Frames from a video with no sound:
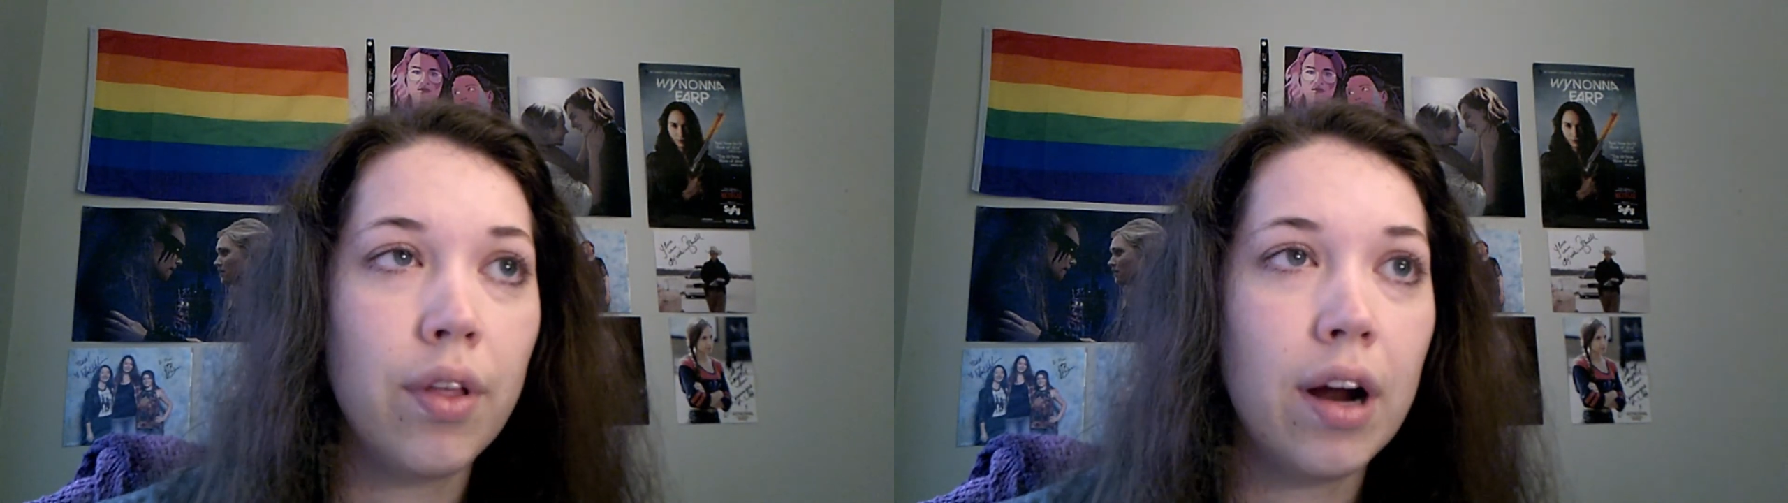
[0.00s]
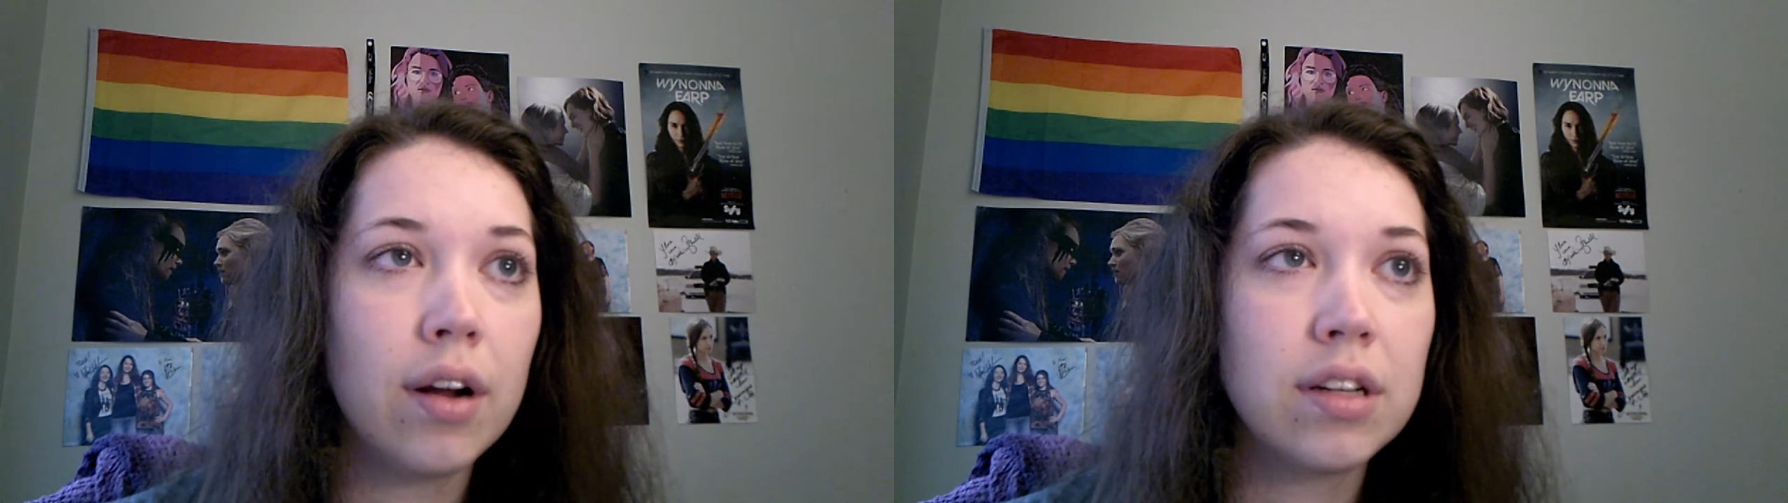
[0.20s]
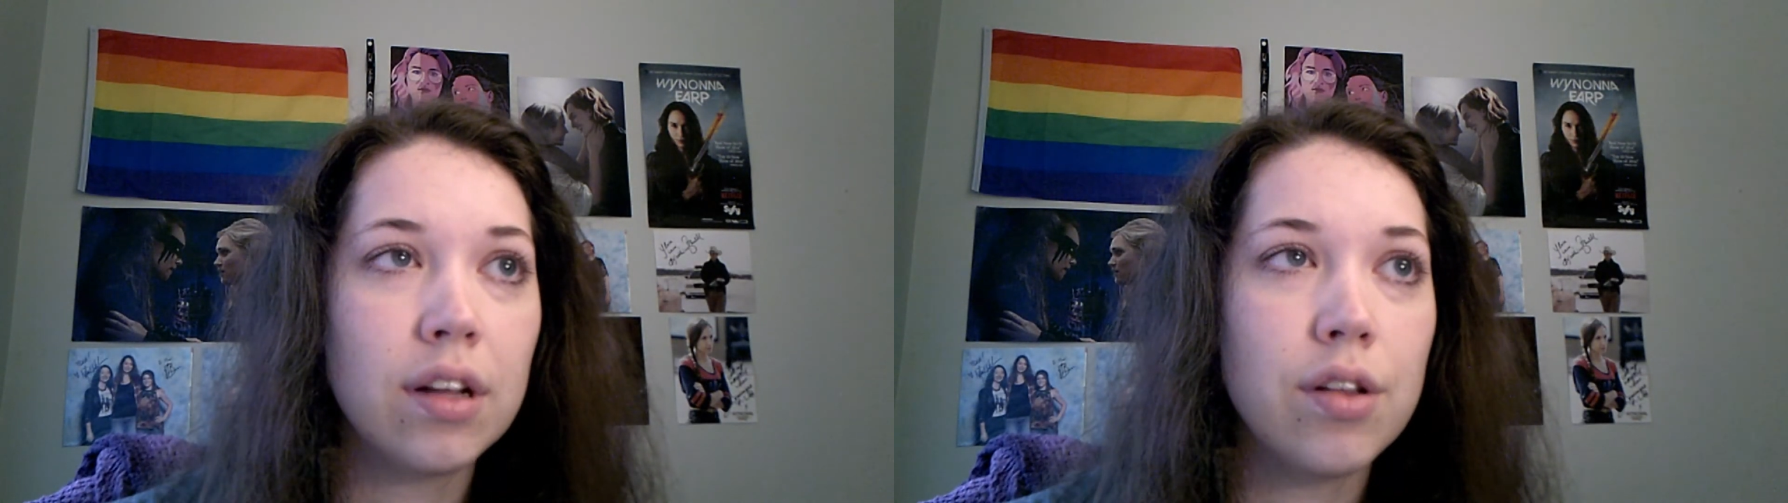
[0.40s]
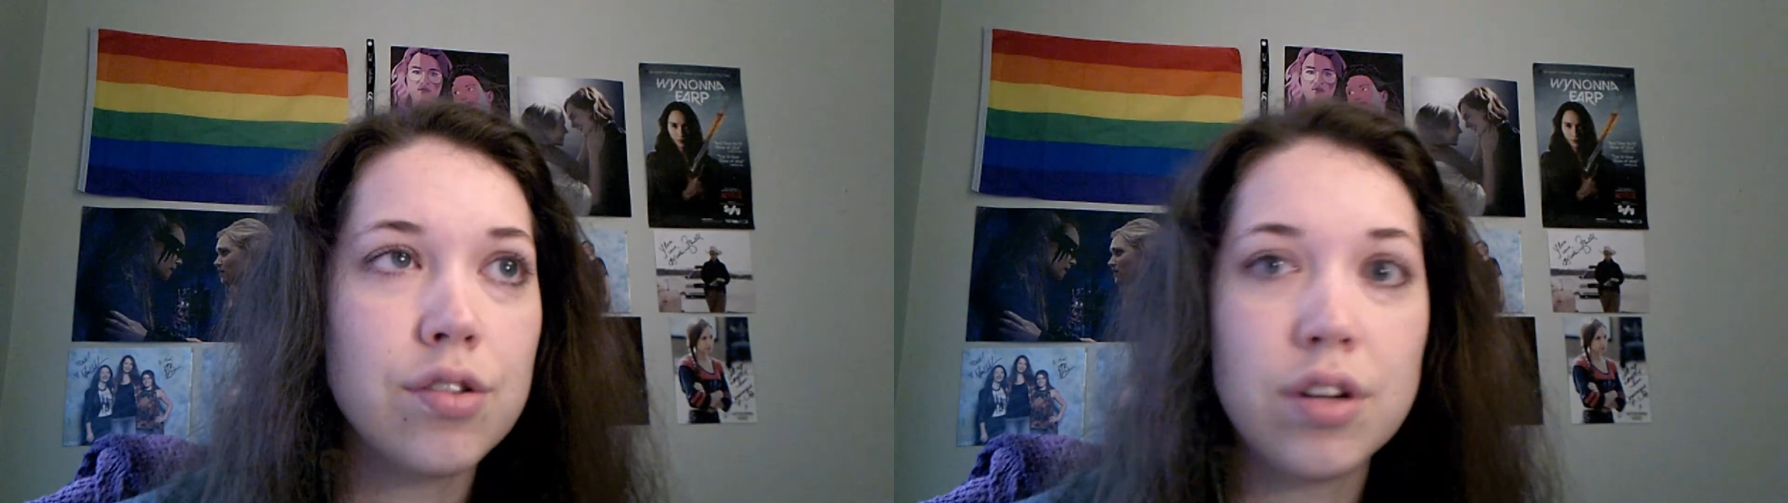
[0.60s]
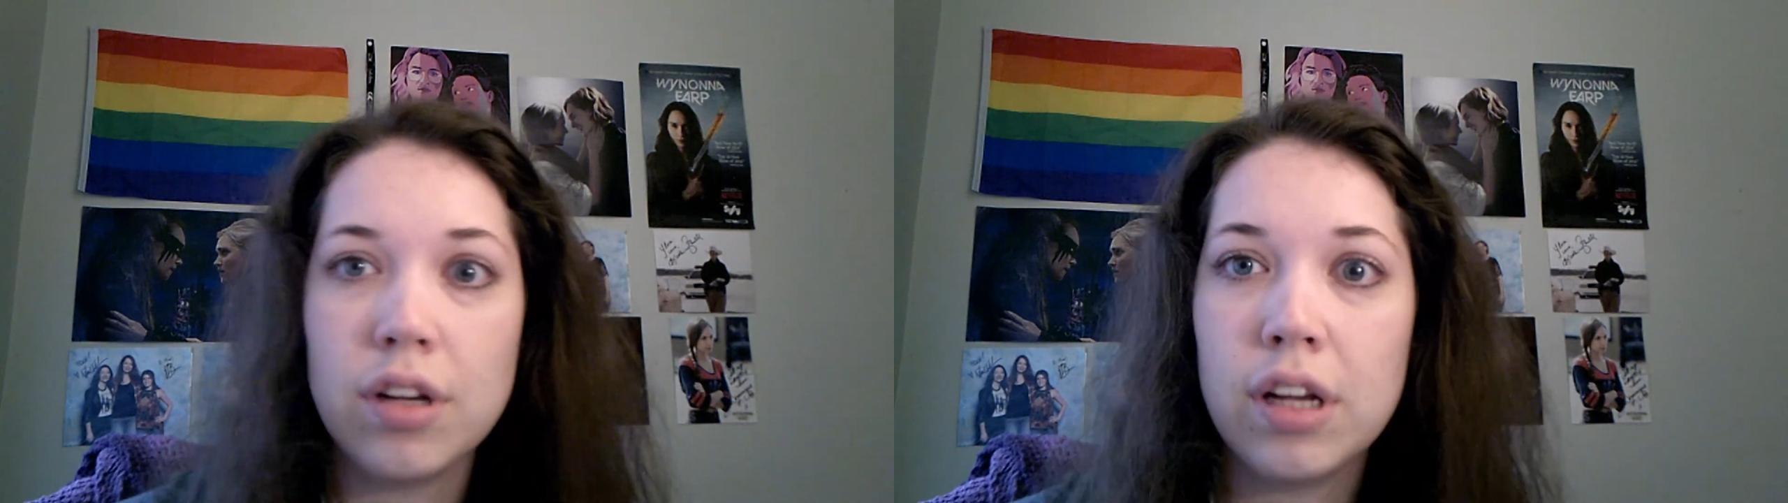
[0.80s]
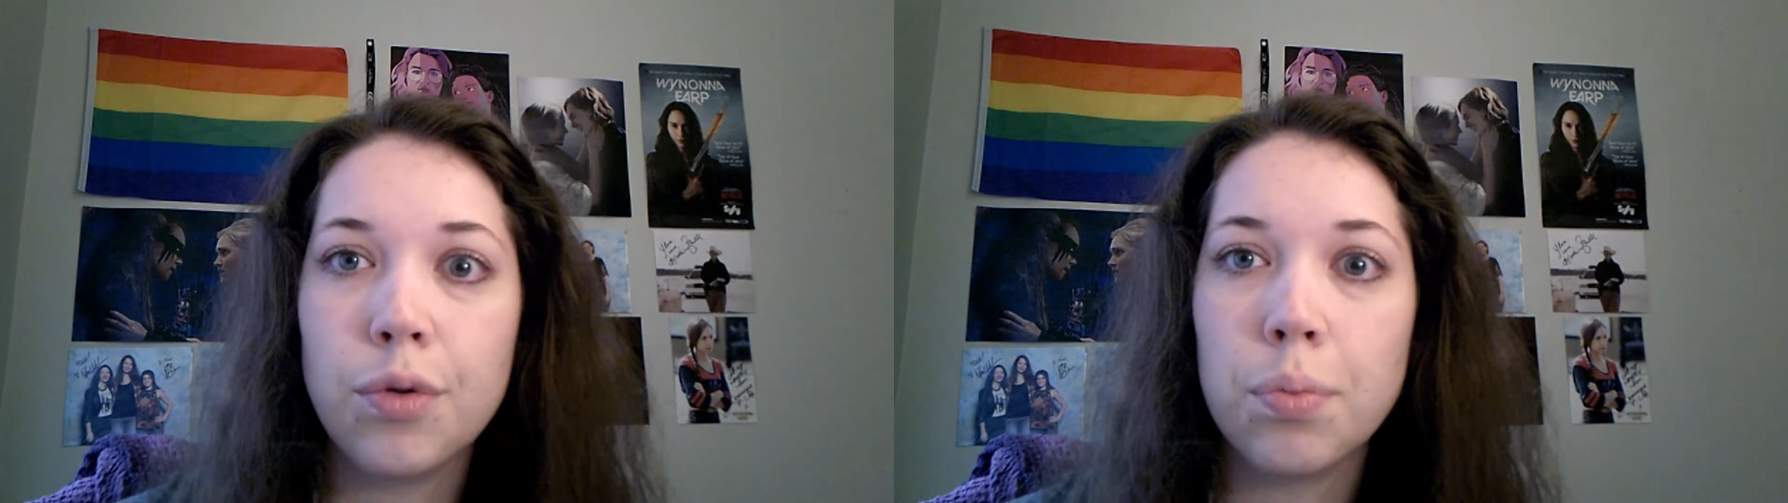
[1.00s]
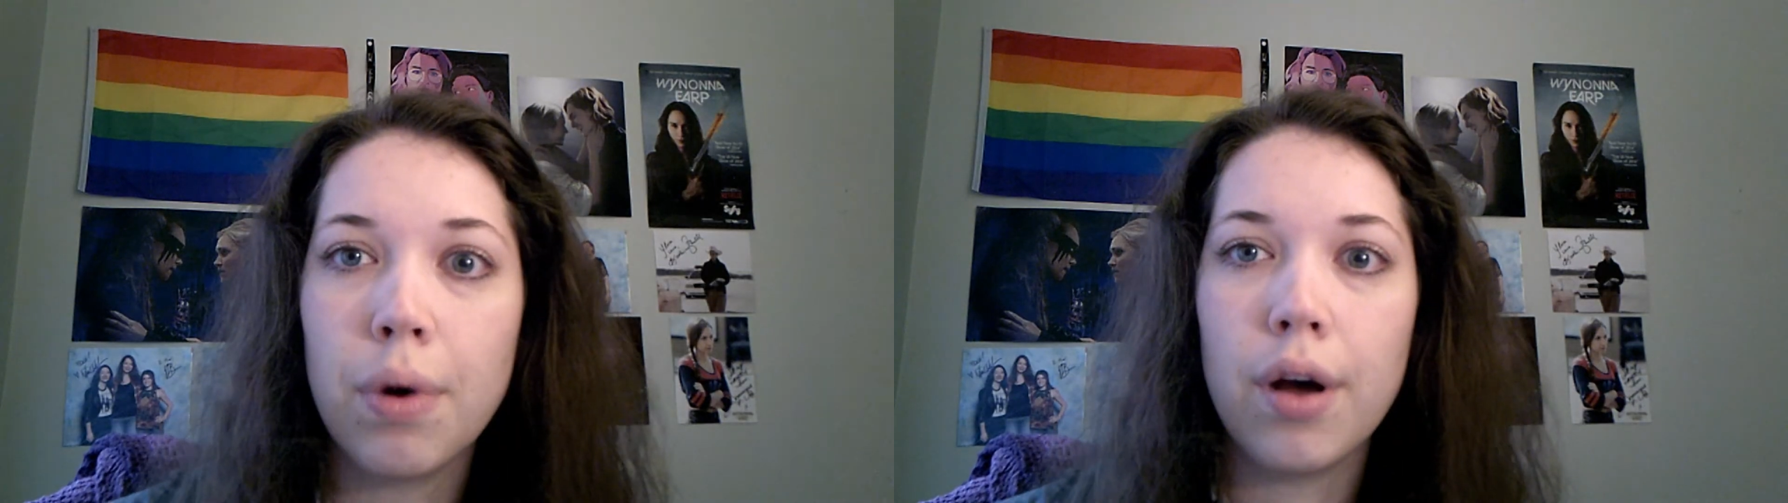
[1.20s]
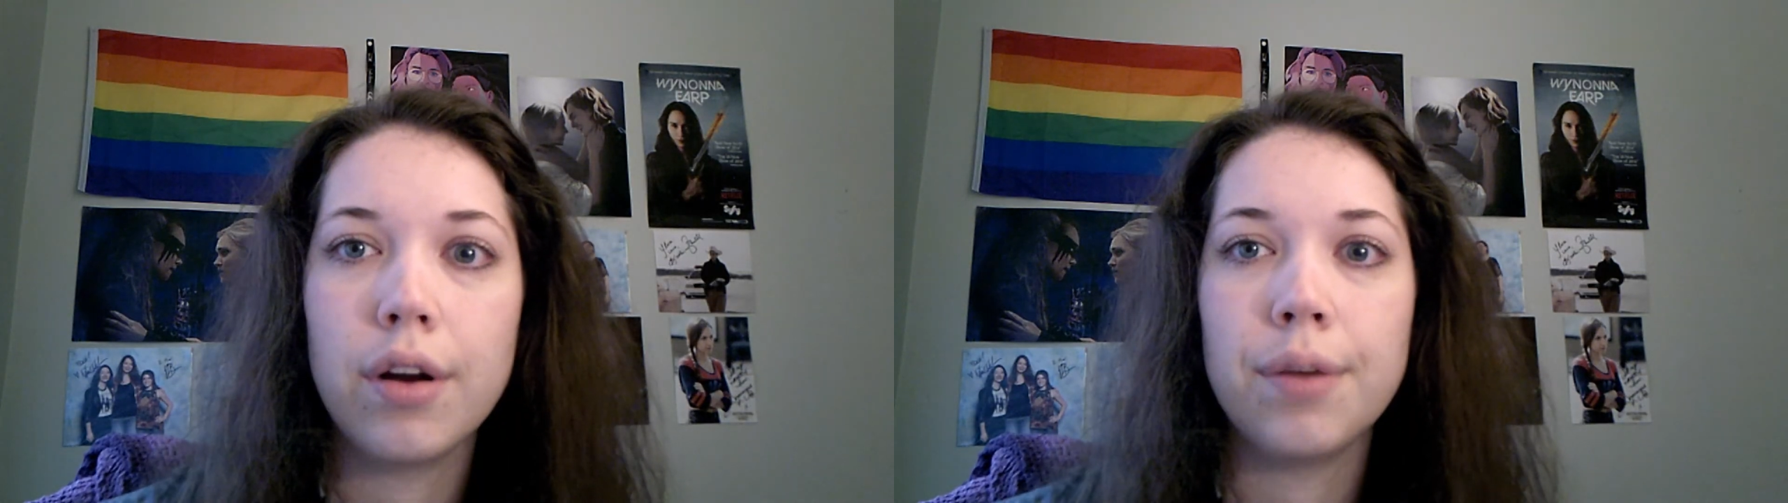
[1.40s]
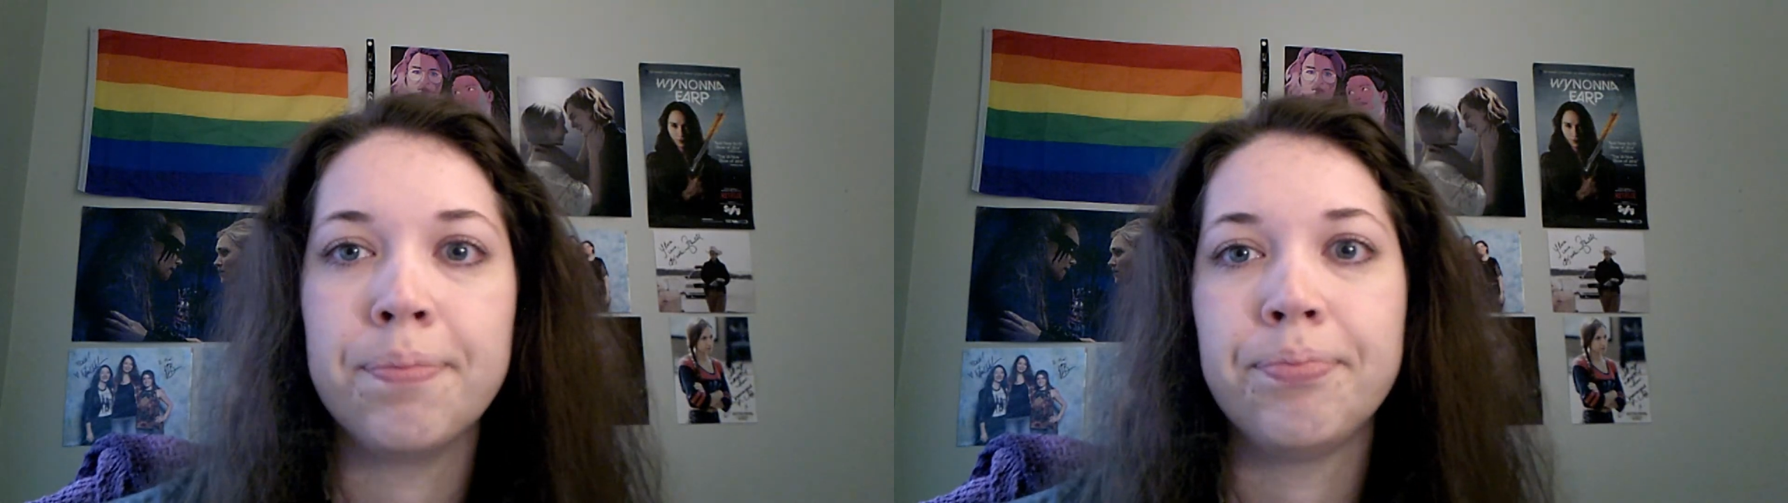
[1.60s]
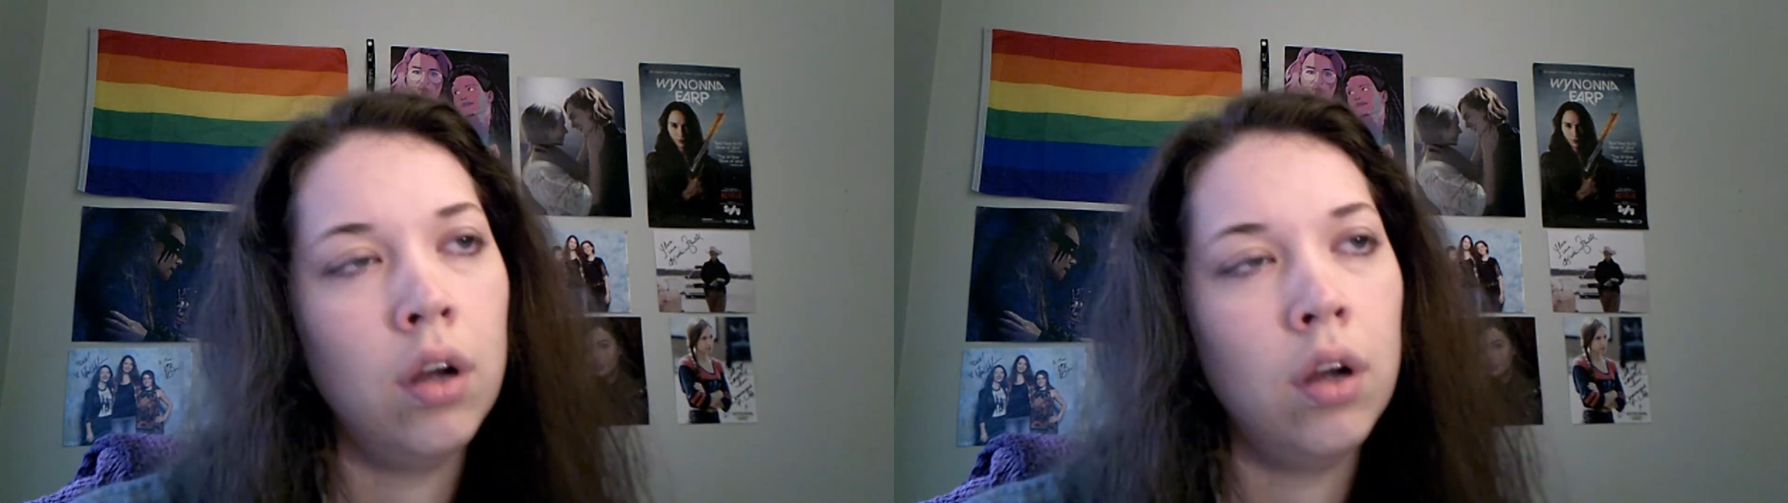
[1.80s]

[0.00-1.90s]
there until she healed her body.